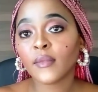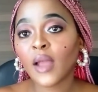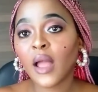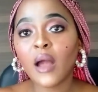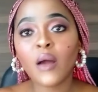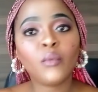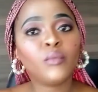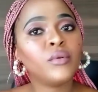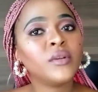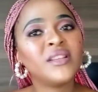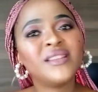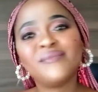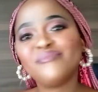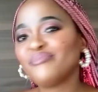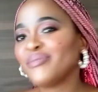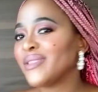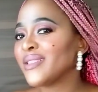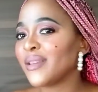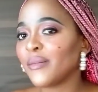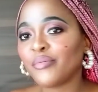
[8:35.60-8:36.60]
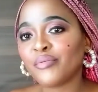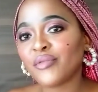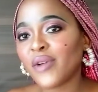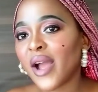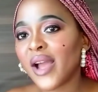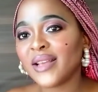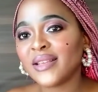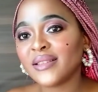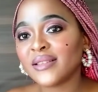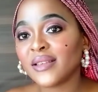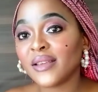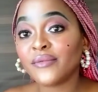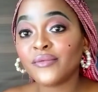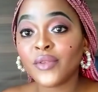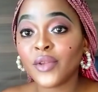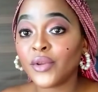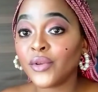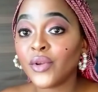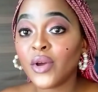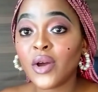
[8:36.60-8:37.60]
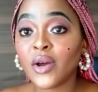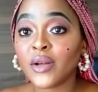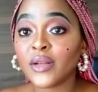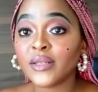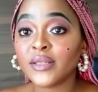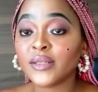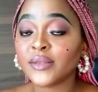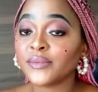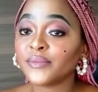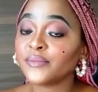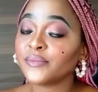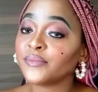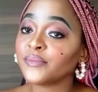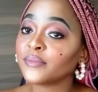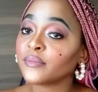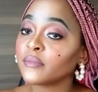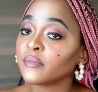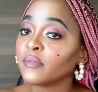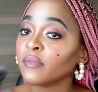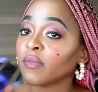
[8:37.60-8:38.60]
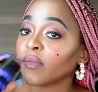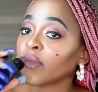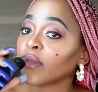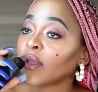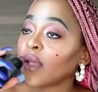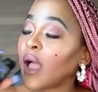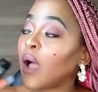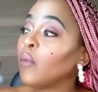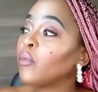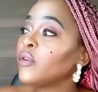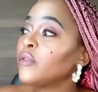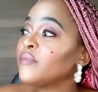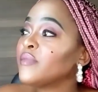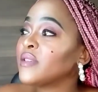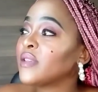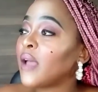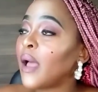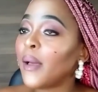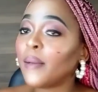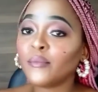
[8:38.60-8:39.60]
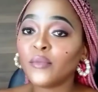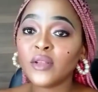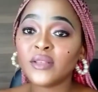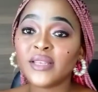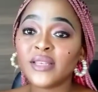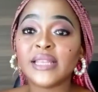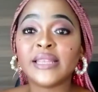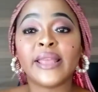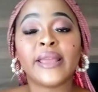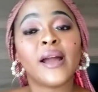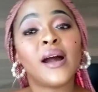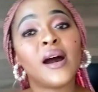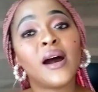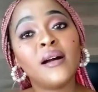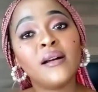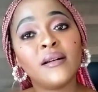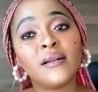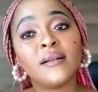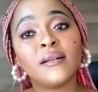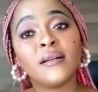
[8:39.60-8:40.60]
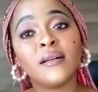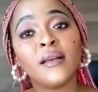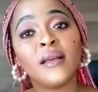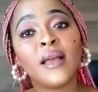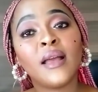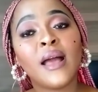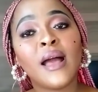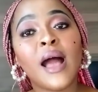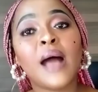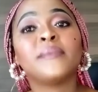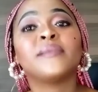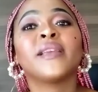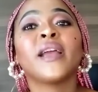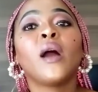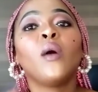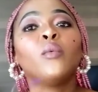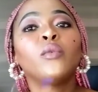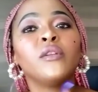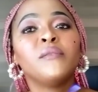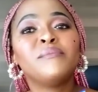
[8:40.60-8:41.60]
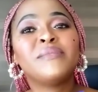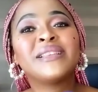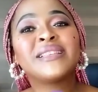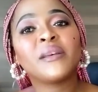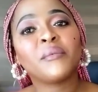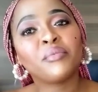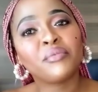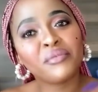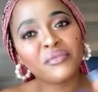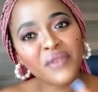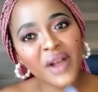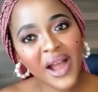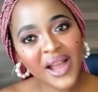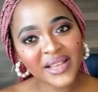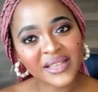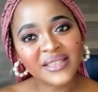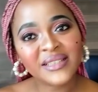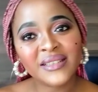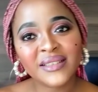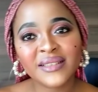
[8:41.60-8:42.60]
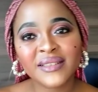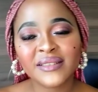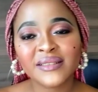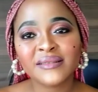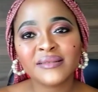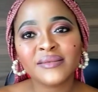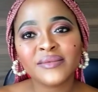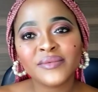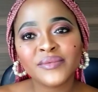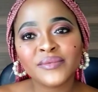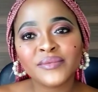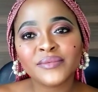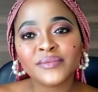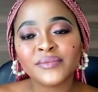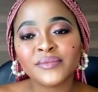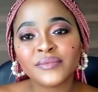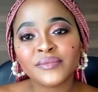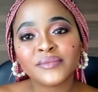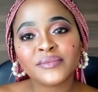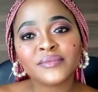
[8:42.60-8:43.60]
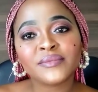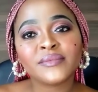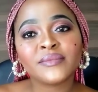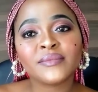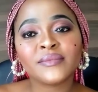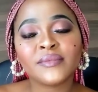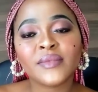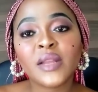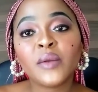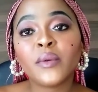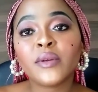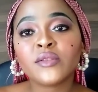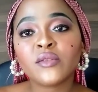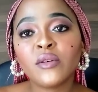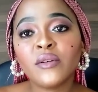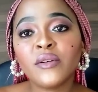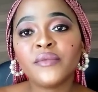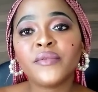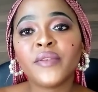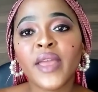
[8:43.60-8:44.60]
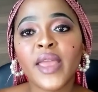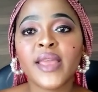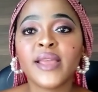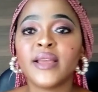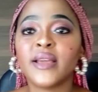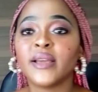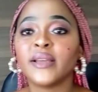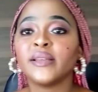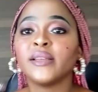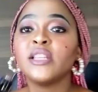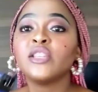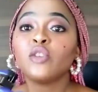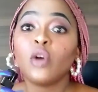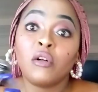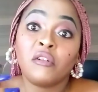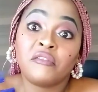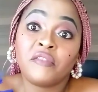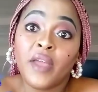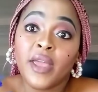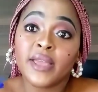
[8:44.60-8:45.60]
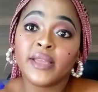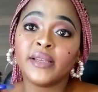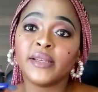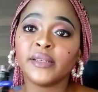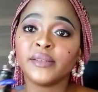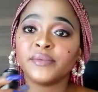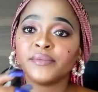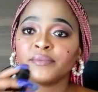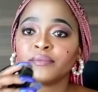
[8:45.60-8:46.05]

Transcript: I wouldn't be surprised if they're not. I'm not saying they are. I'm saying I wouldn't be surprised. It was all fake. It's all fake.